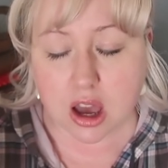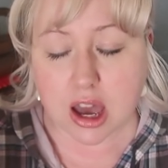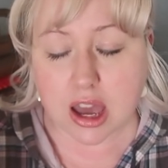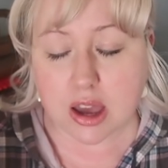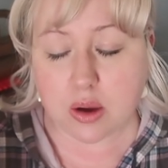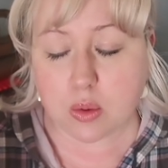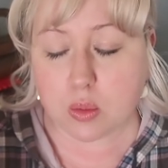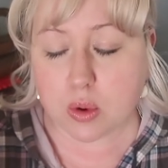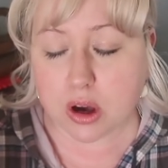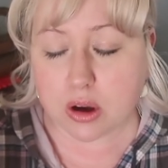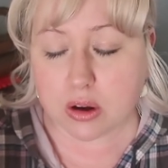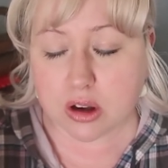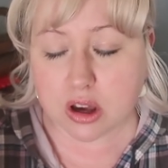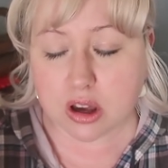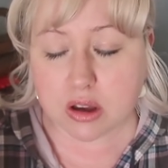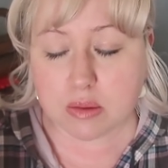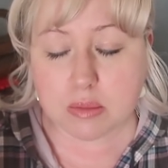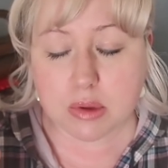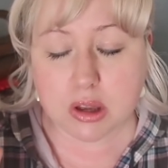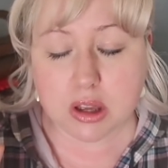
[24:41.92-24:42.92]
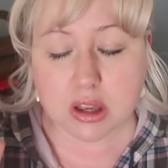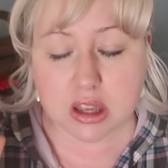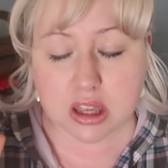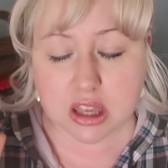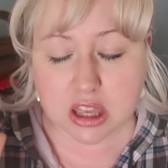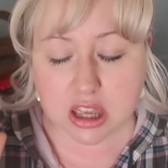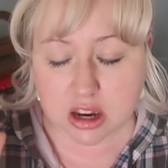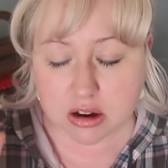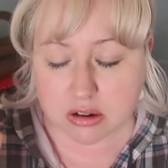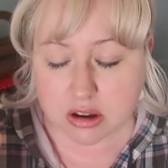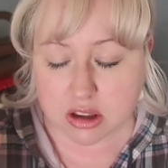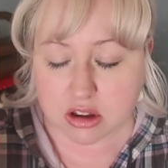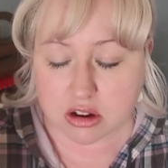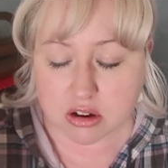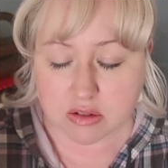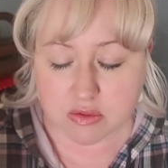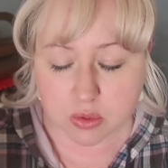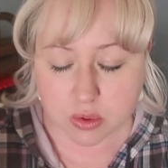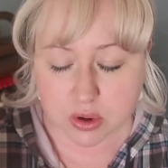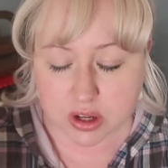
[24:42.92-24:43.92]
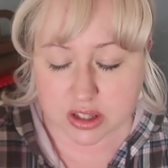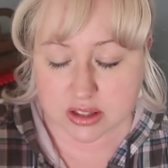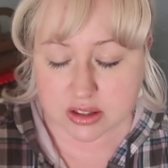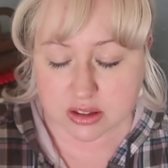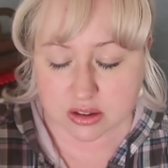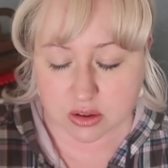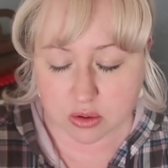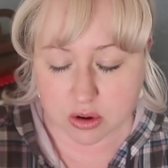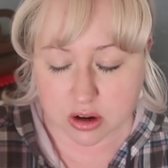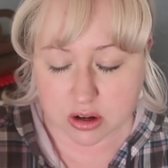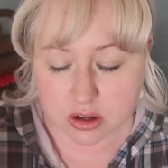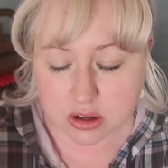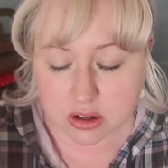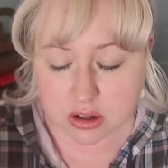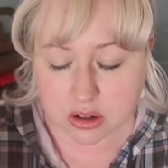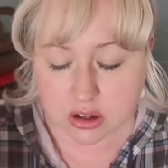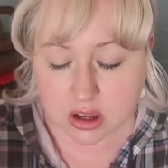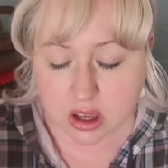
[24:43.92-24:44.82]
I welcome hearing your voice, Lord.